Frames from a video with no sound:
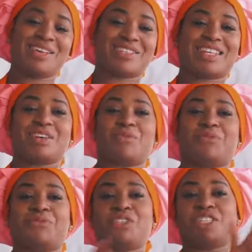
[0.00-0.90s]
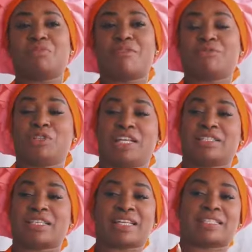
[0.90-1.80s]
So that you finish my food and
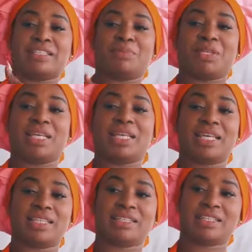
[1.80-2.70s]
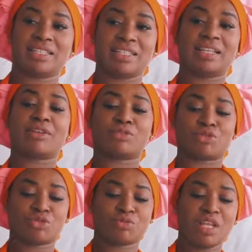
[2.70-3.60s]
start sleeping again. Now,
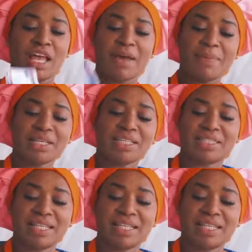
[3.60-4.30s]
true. I beg you,